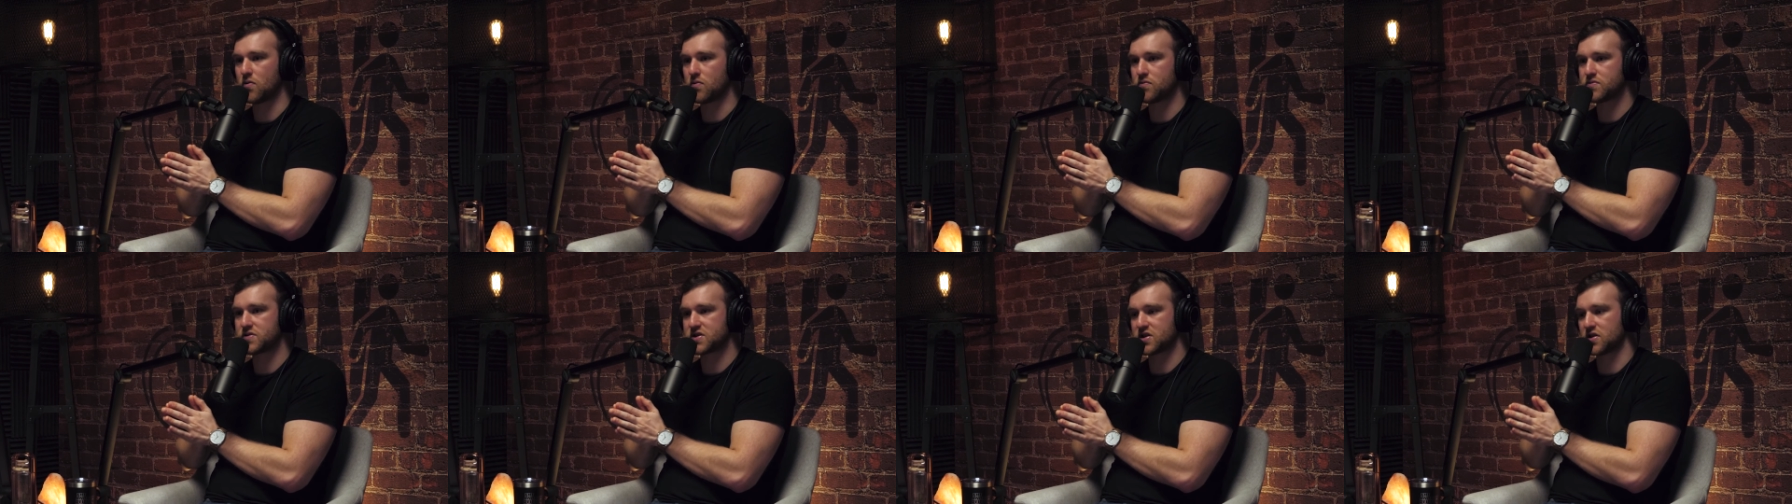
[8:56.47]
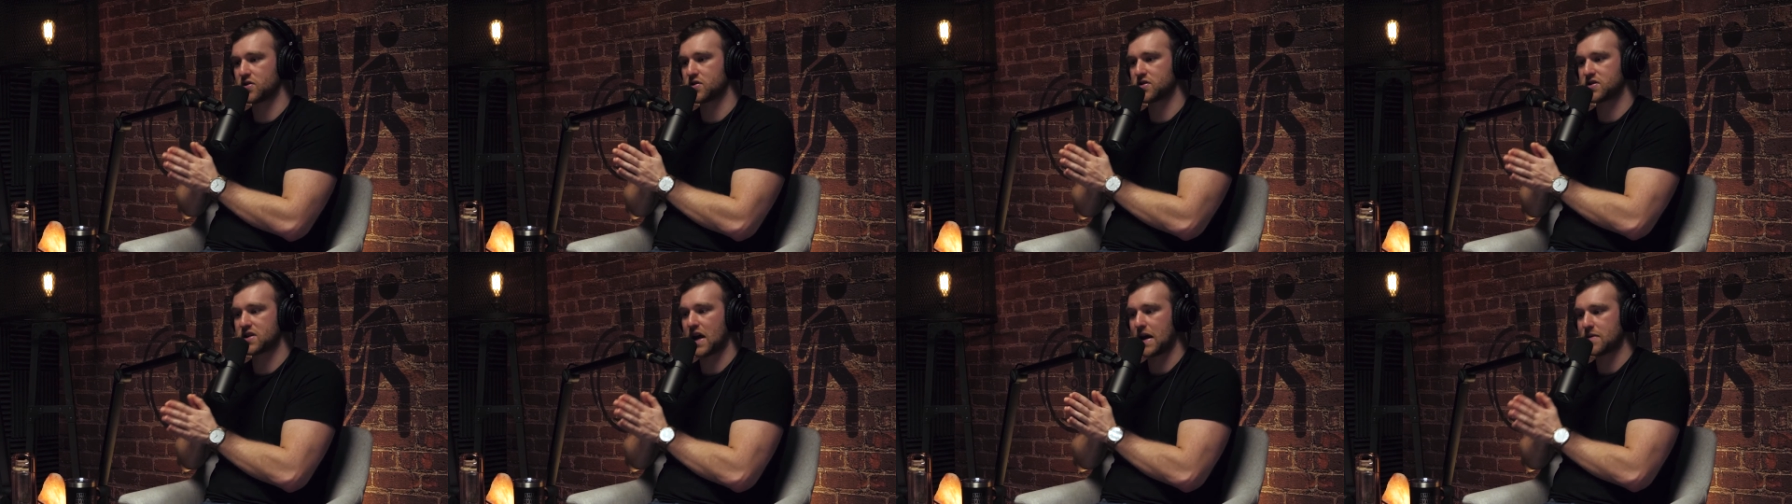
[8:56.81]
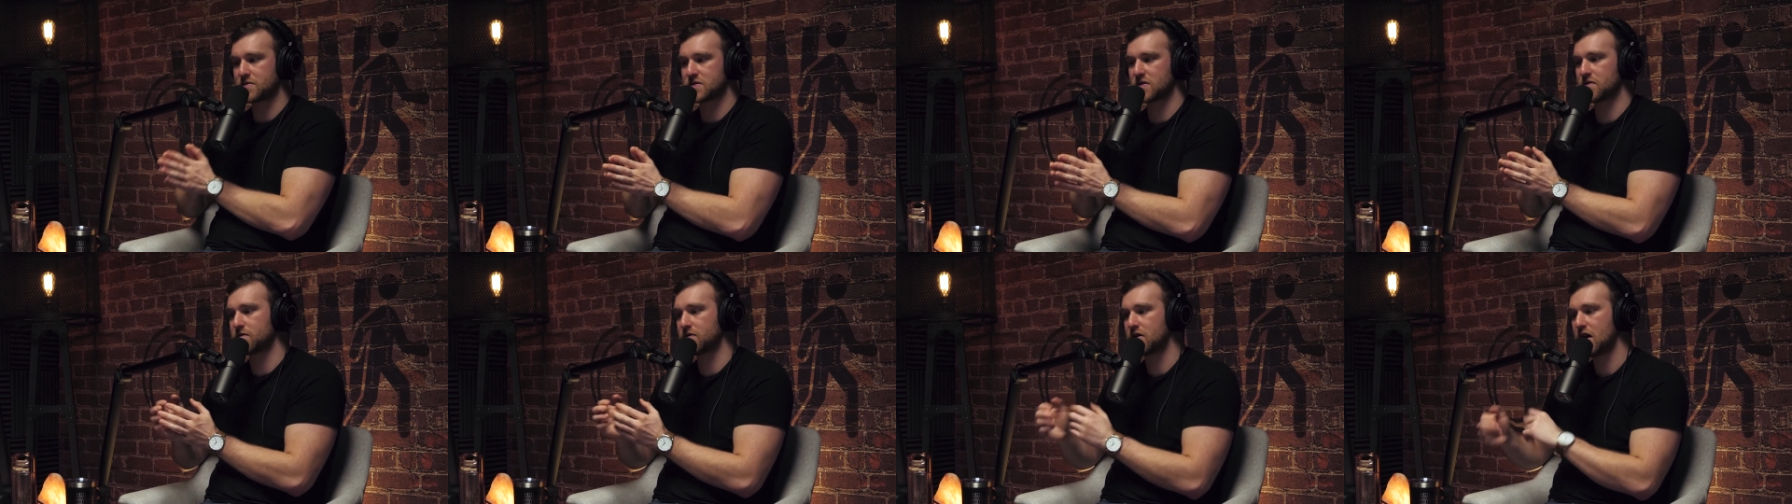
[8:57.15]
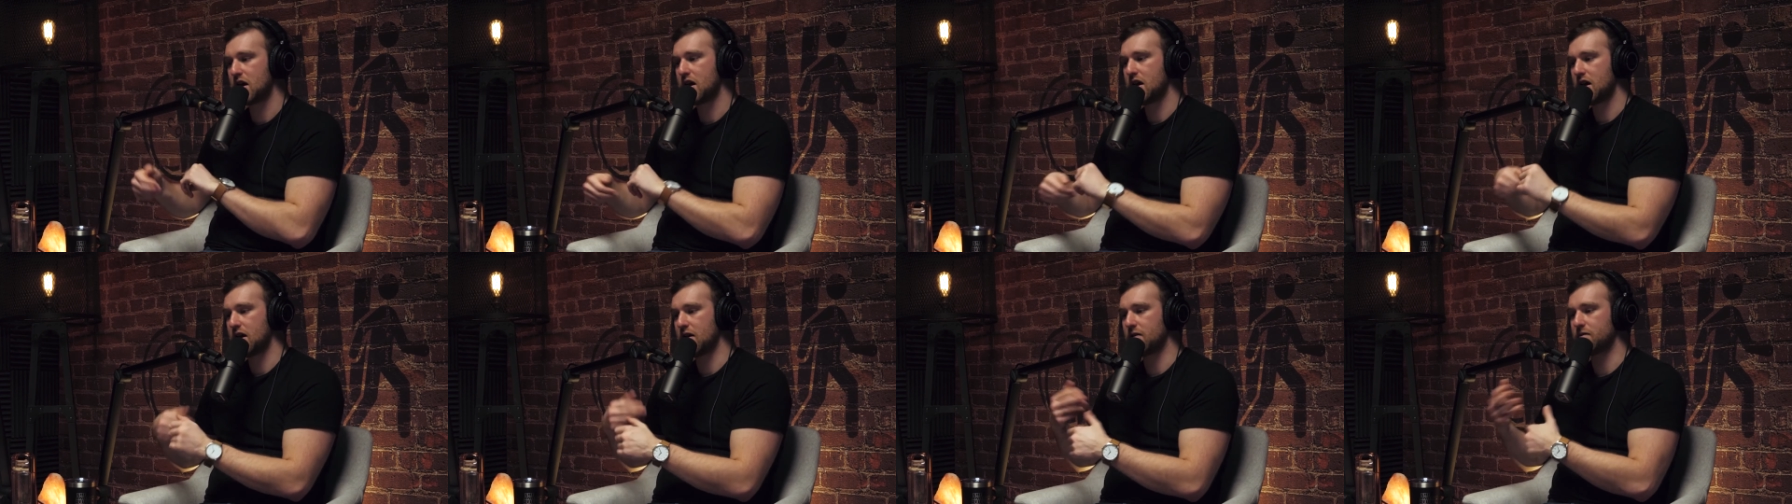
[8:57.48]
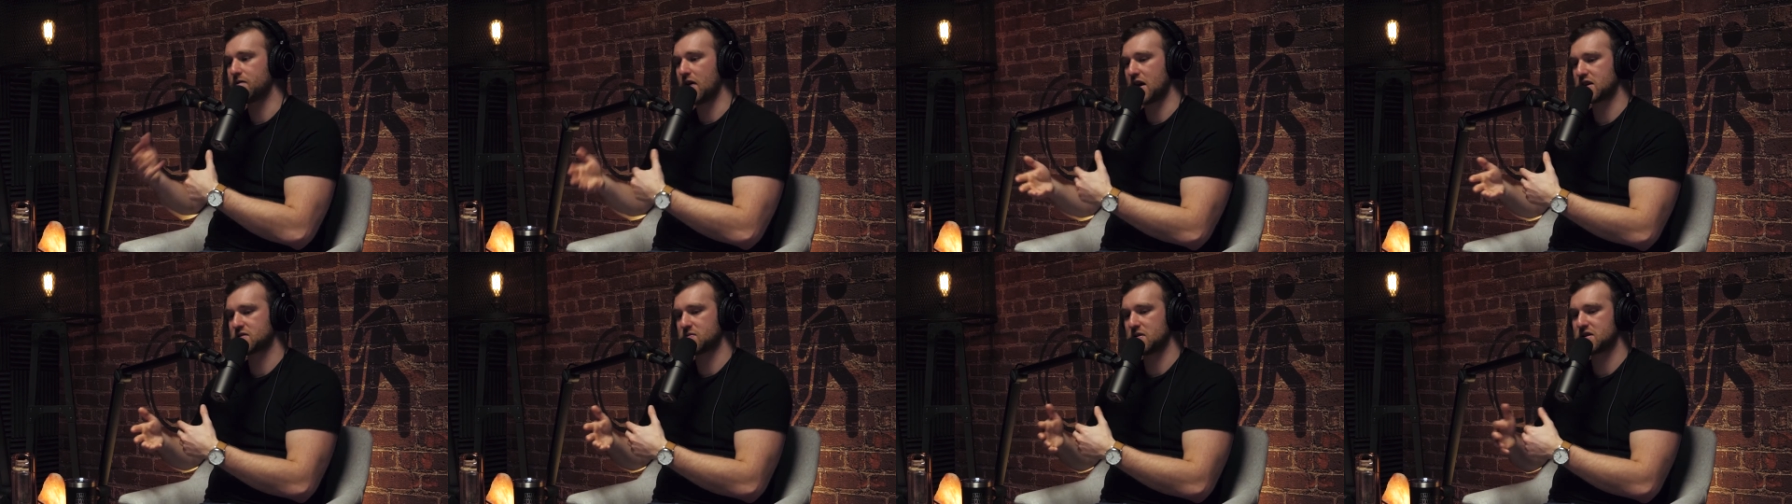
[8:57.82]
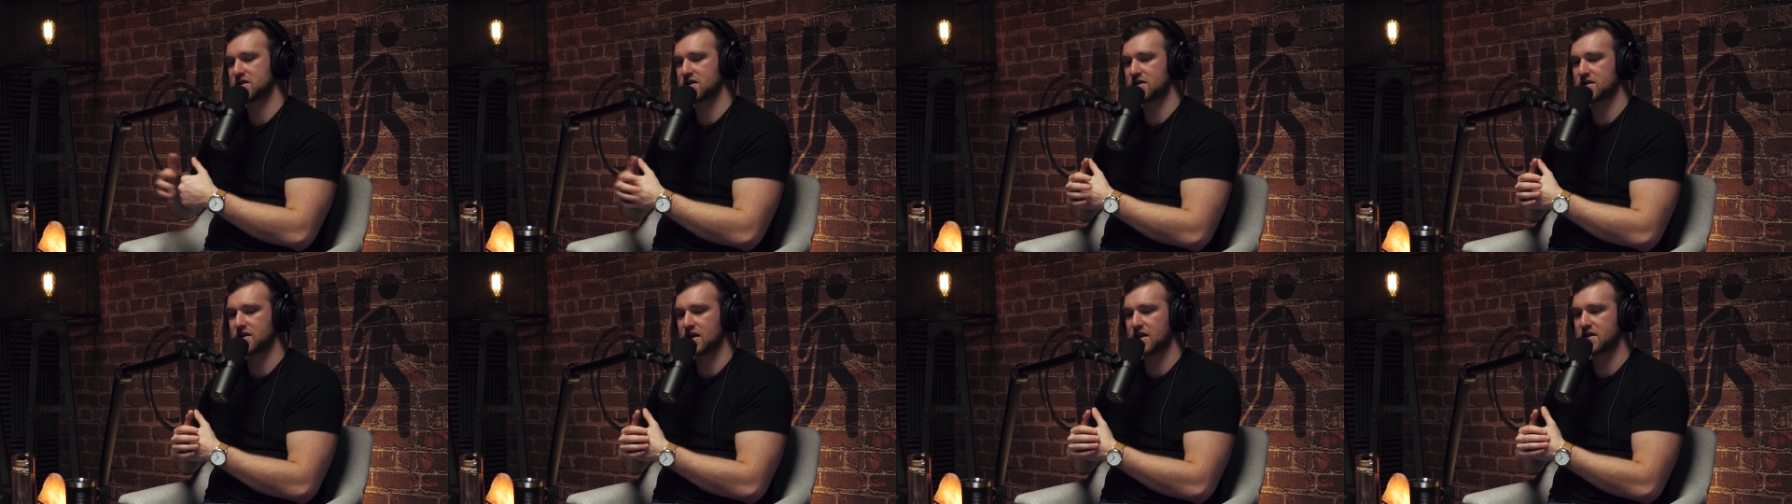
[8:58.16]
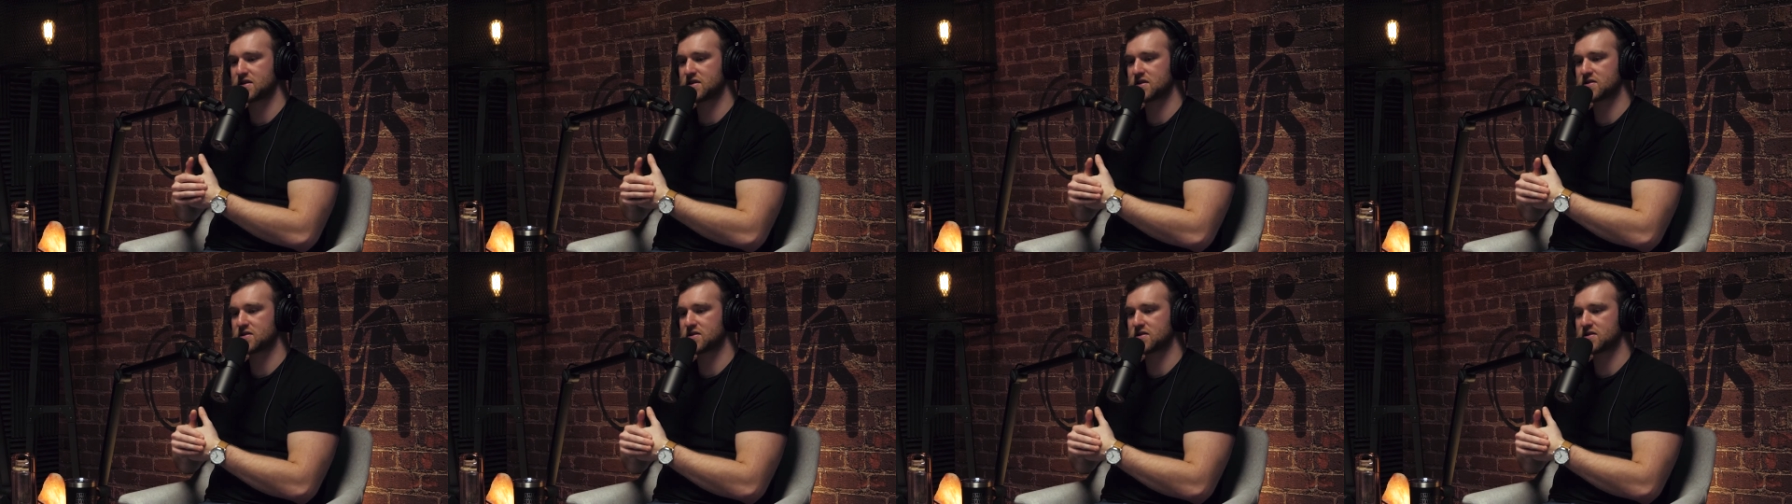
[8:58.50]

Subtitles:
certain types of investments and things